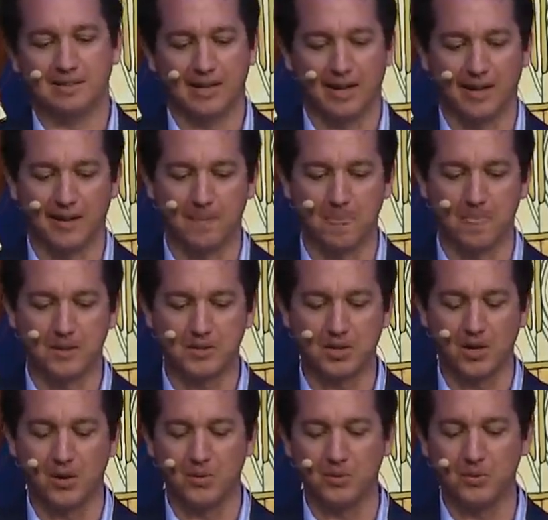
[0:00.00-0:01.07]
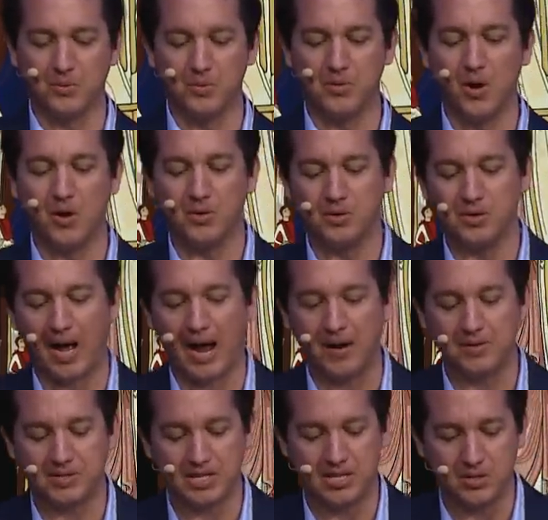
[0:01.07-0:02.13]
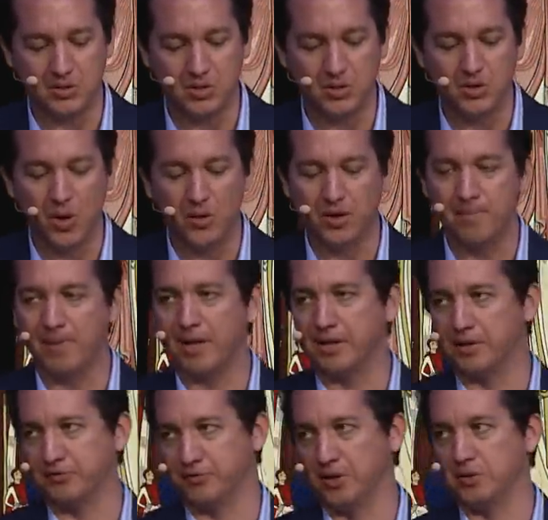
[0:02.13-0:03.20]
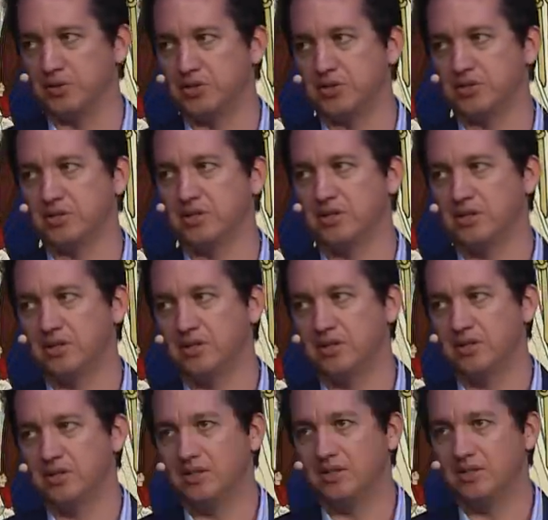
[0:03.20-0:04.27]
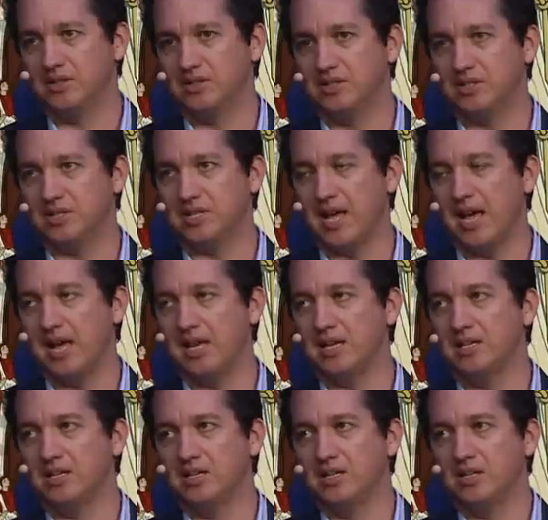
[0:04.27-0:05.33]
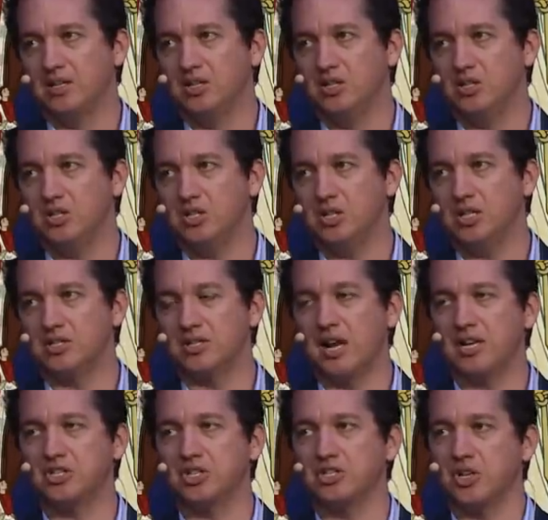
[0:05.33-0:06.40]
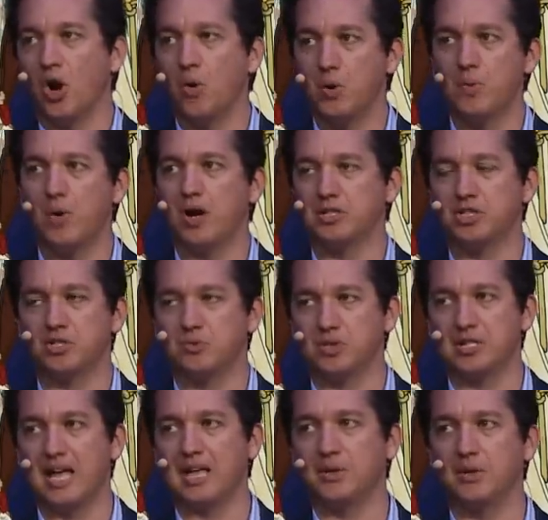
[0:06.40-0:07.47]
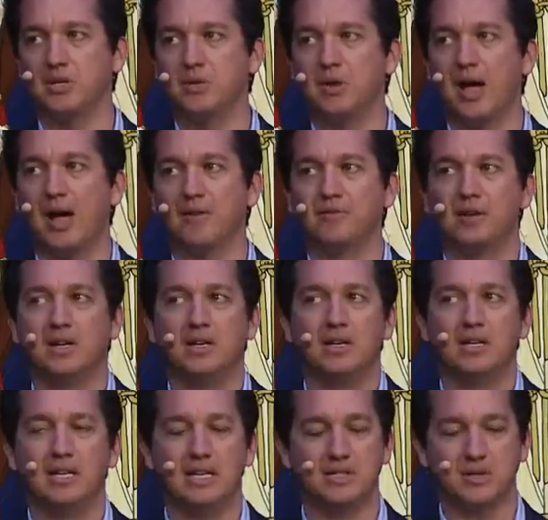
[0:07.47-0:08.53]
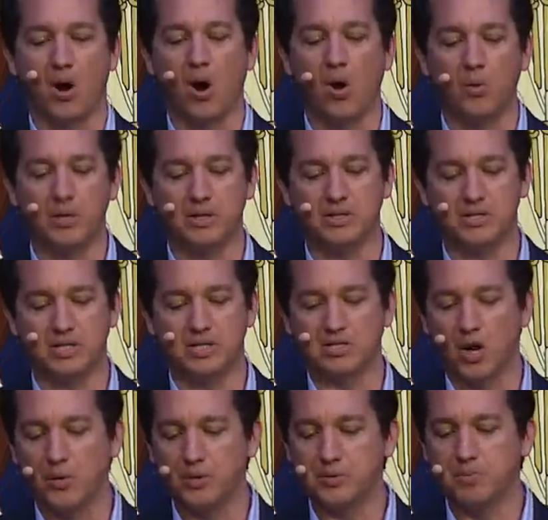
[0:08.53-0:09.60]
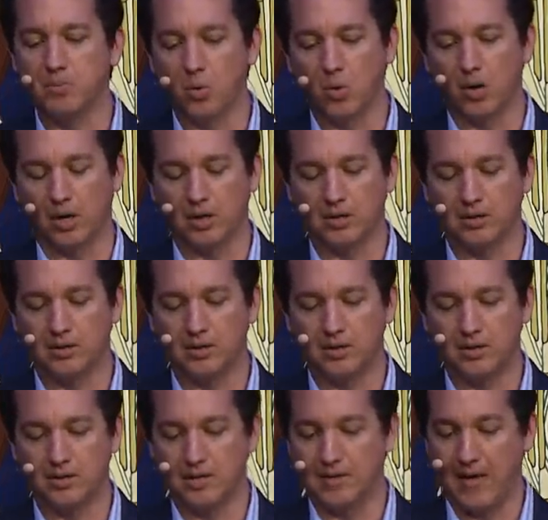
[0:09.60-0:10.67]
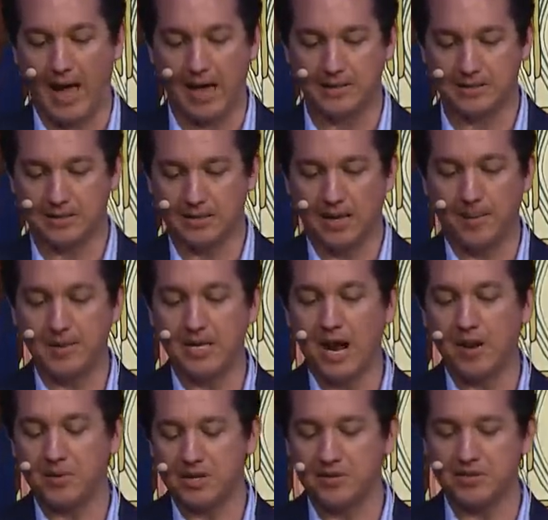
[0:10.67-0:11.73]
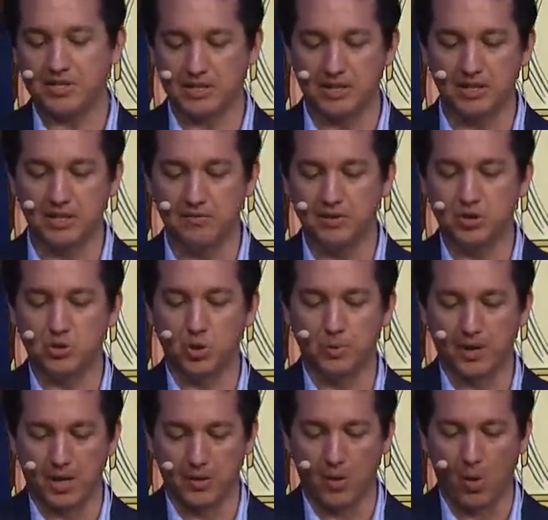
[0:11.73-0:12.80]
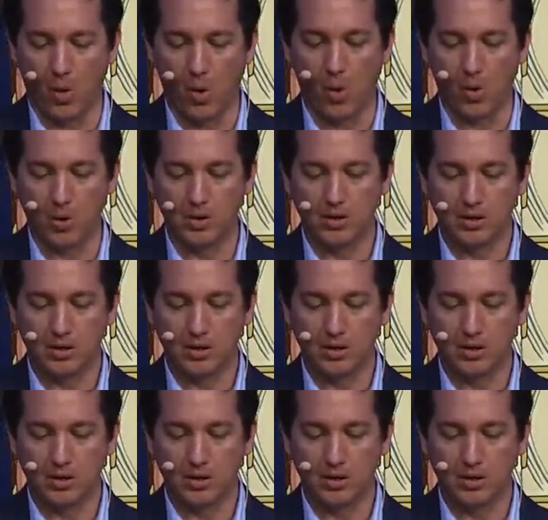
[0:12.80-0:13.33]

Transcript: Uh, so though I always say you, you know them by their fruits to say it's not just oh we want just exactly what you have it's always it's always more than that i mean not with every single individual but on the whole